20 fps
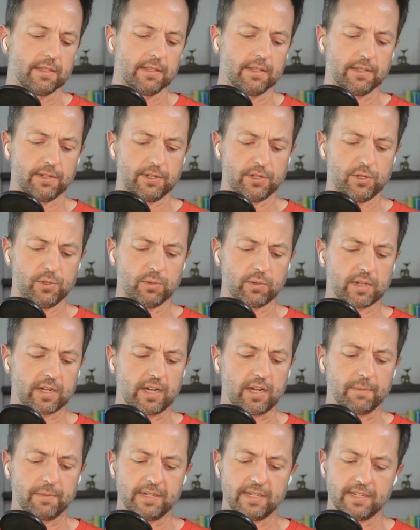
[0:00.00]
The New
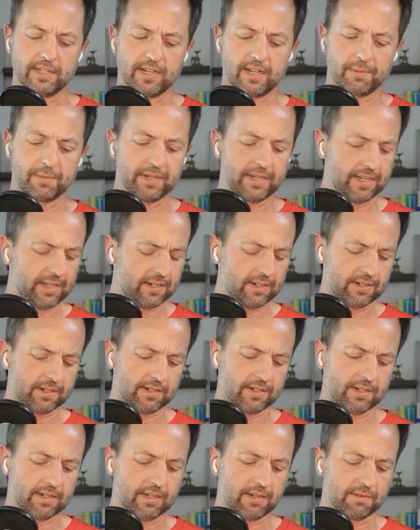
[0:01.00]
Common
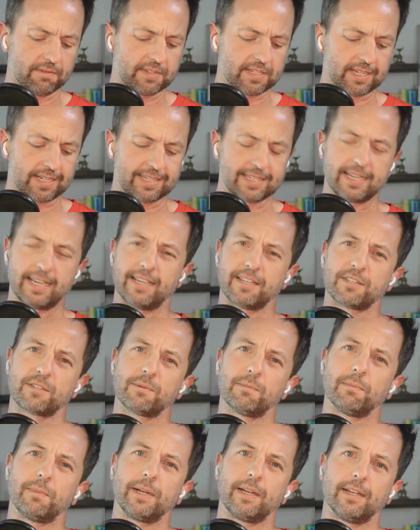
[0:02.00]
Denominator of
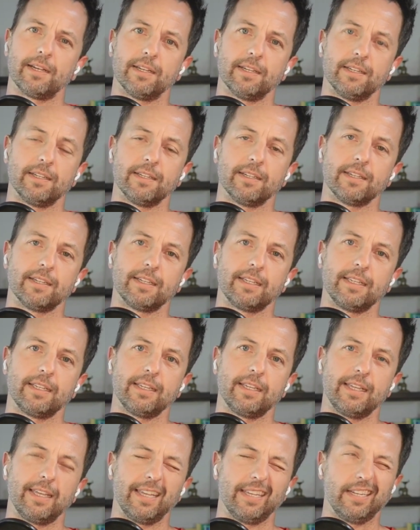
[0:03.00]
Success by
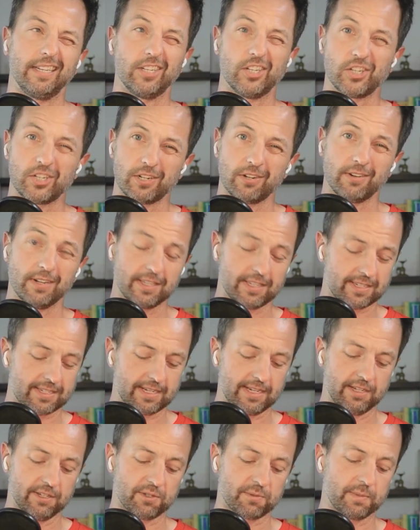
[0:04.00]
an insurance
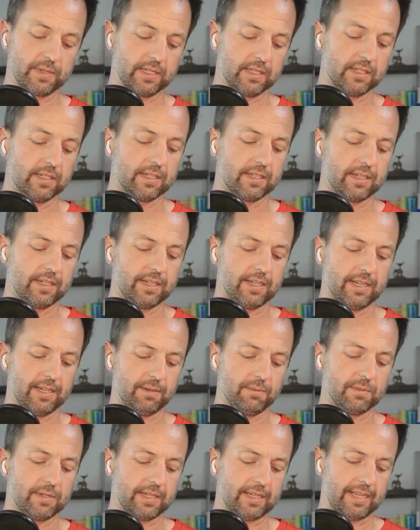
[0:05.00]
salesman
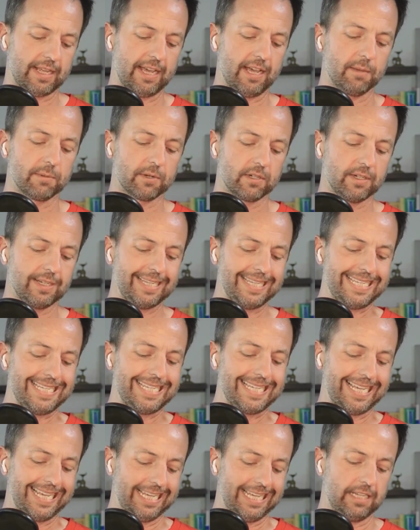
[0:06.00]
named Albert
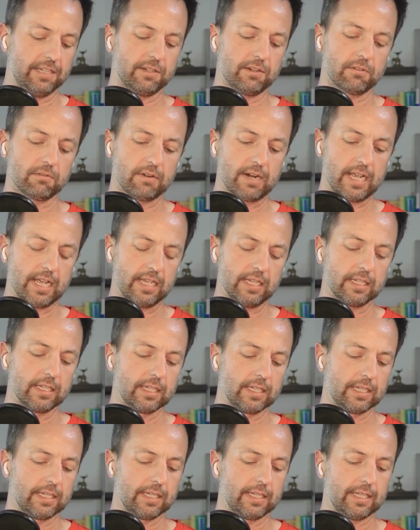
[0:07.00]
E.N. Gray.
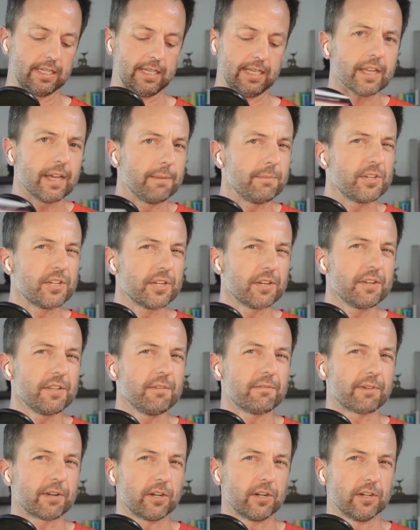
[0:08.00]
I'm sure
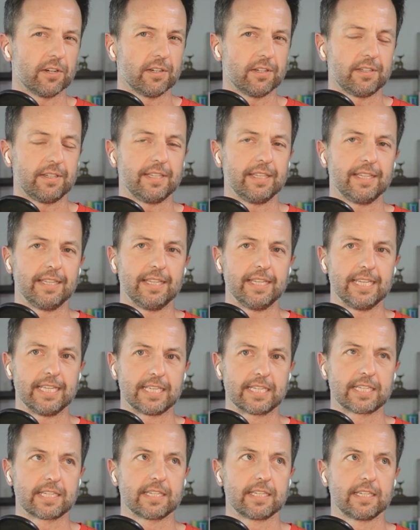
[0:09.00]
you've heard
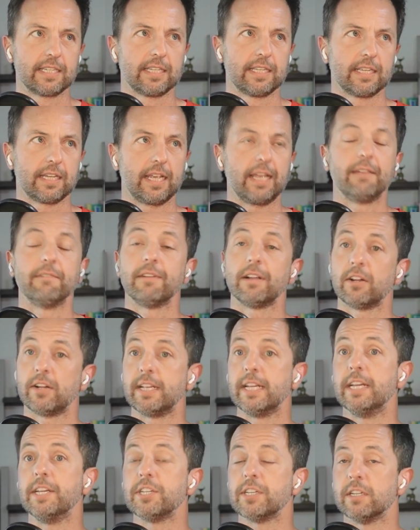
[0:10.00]
this, a
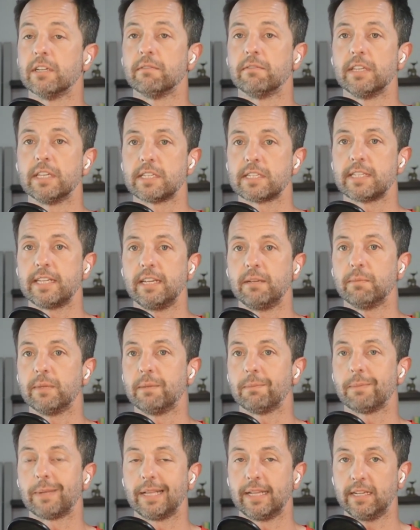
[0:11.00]
variation of this
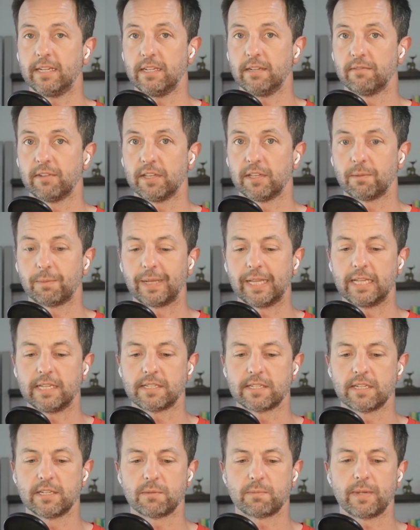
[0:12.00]
statement, plenty of other
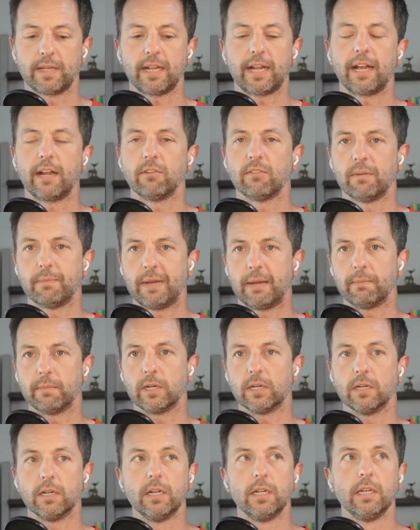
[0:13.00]
places, but I
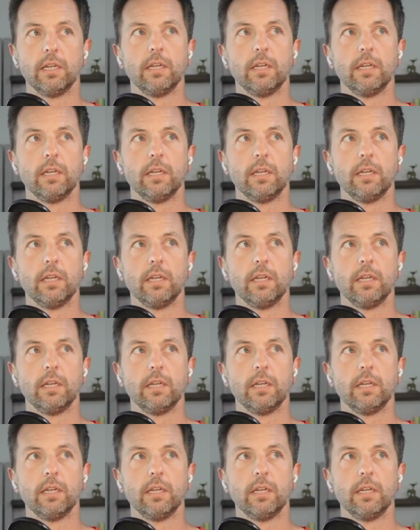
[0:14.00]
remember